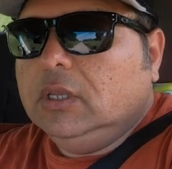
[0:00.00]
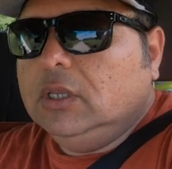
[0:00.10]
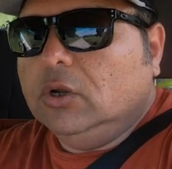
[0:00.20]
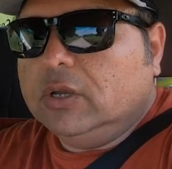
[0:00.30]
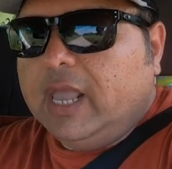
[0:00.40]

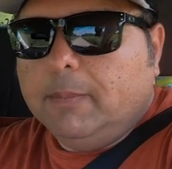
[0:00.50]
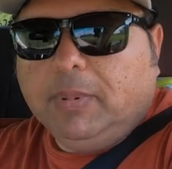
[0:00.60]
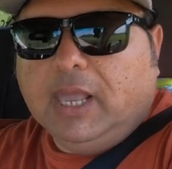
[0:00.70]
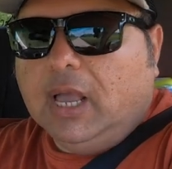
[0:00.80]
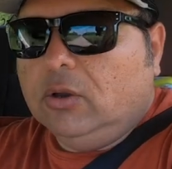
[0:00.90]
you know
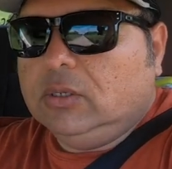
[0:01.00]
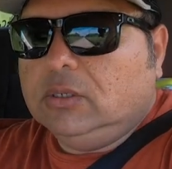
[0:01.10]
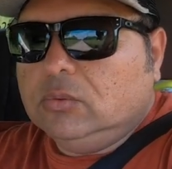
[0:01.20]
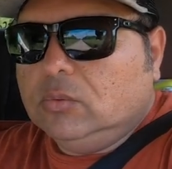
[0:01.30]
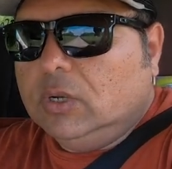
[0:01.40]
camping out
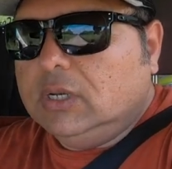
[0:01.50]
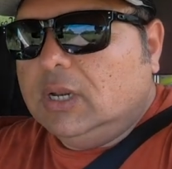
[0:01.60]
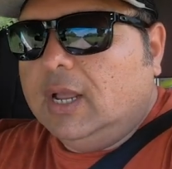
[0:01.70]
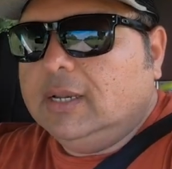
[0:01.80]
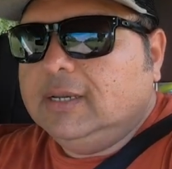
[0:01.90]
and
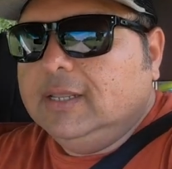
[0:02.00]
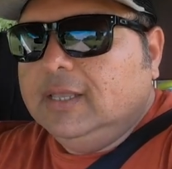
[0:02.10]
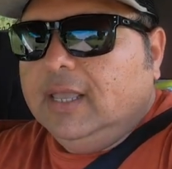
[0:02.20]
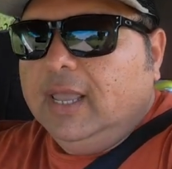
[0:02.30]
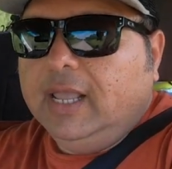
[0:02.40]
whatnot
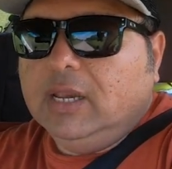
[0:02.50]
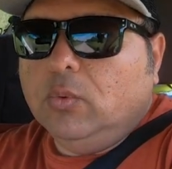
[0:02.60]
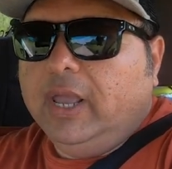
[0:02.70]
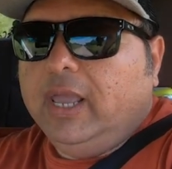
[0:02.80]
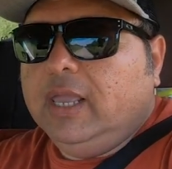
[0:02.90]

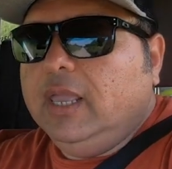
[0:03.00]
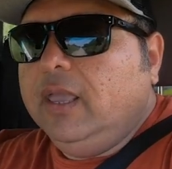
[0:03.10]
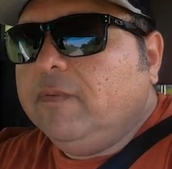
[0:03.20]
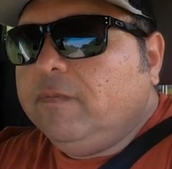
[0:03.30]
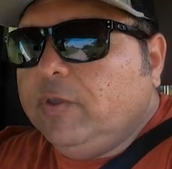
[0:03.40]
anyway
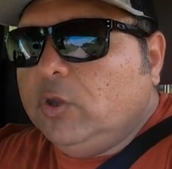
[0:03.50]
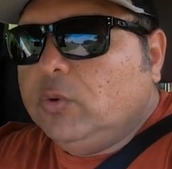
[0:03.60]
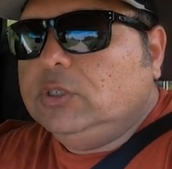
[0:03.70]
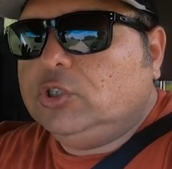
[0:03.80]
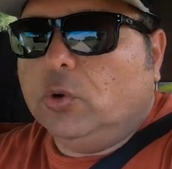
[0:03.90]
if
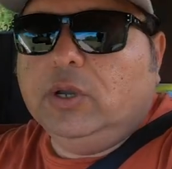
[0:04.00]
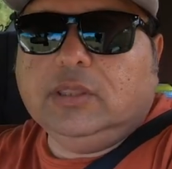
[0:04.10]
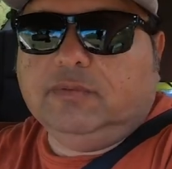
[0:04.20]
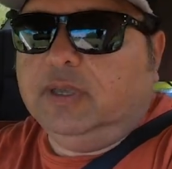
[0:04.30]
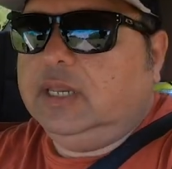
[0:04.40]
you enjoyed
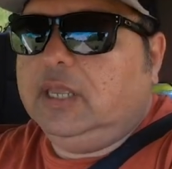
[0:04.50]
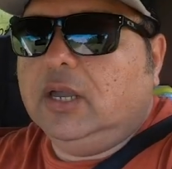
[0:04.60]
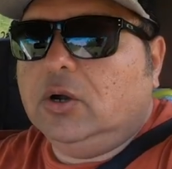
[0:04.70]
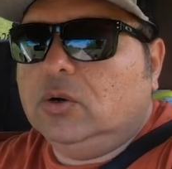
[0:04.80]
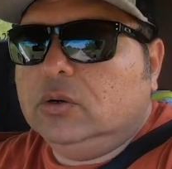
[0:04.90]
the
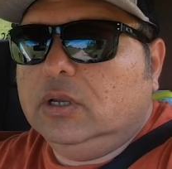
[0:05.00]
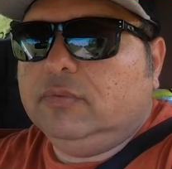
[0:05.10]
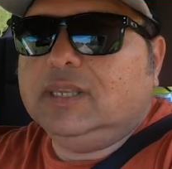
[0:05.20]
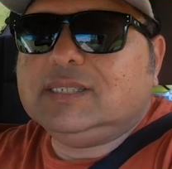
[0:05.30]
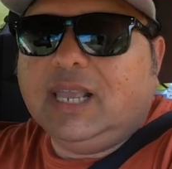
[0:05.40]
video
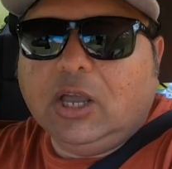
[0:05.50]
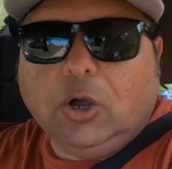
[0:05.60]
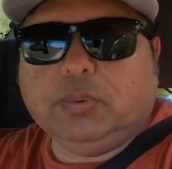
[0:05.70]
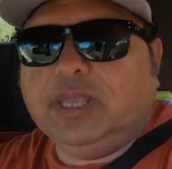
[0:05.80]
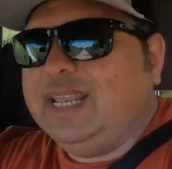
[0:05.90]
if this
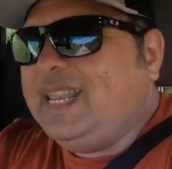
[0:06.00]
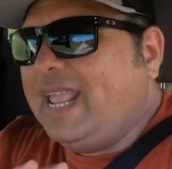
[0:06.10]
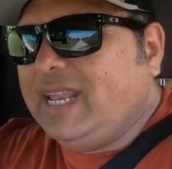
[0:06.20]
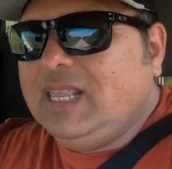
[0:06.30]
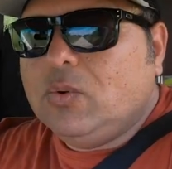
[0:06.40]
helped in
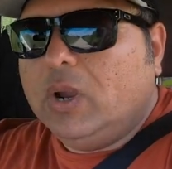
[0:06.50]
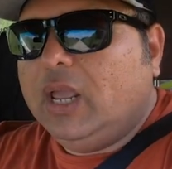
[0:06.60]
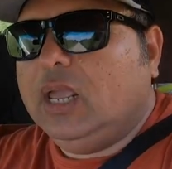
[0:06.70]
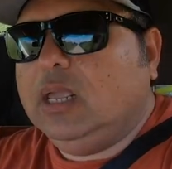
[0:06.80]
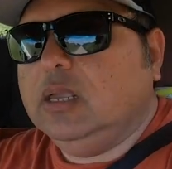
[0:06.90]
any
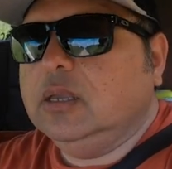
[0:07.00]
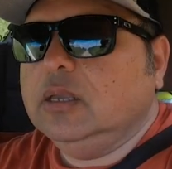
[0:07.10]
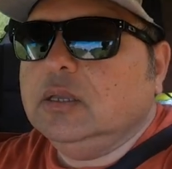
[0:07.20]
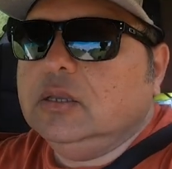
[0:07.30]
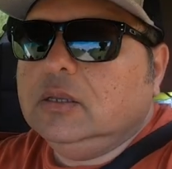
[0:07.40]
way
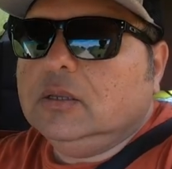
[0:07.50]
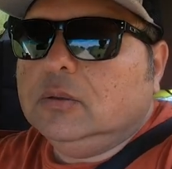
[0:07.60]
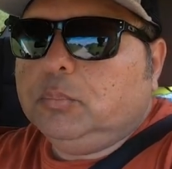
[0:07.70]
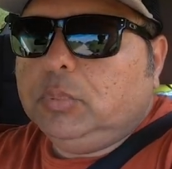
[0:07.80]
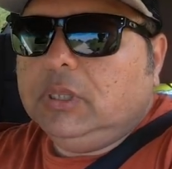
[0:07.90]

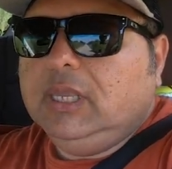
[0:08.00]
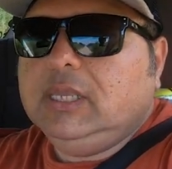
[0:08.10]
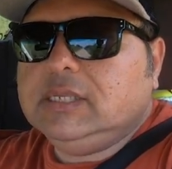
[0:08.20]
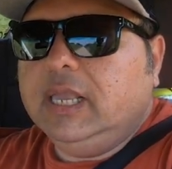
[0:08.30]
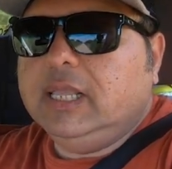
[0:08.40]

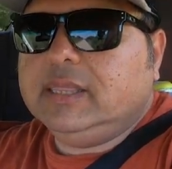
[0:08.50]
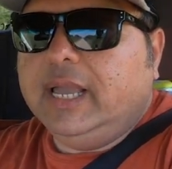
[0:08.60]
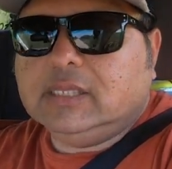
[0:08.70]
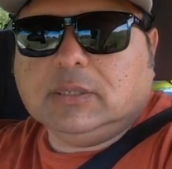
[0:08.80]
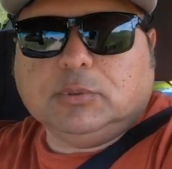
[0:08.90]
please hit
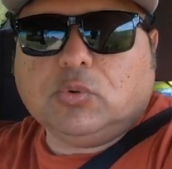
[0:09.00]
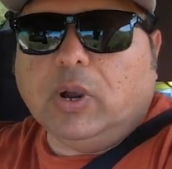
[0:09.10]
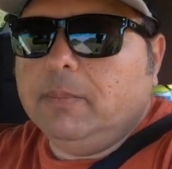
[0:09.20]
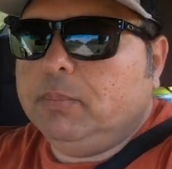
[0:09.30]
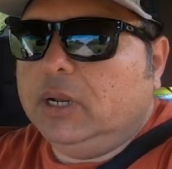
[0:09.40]
that
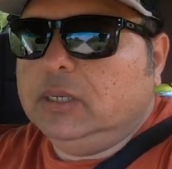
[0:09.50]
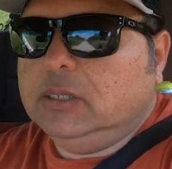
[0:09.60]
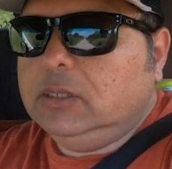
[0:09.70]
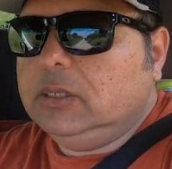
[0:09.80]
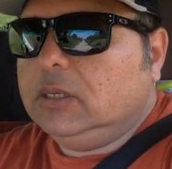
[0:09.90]
subscribe
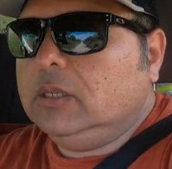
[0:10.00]
button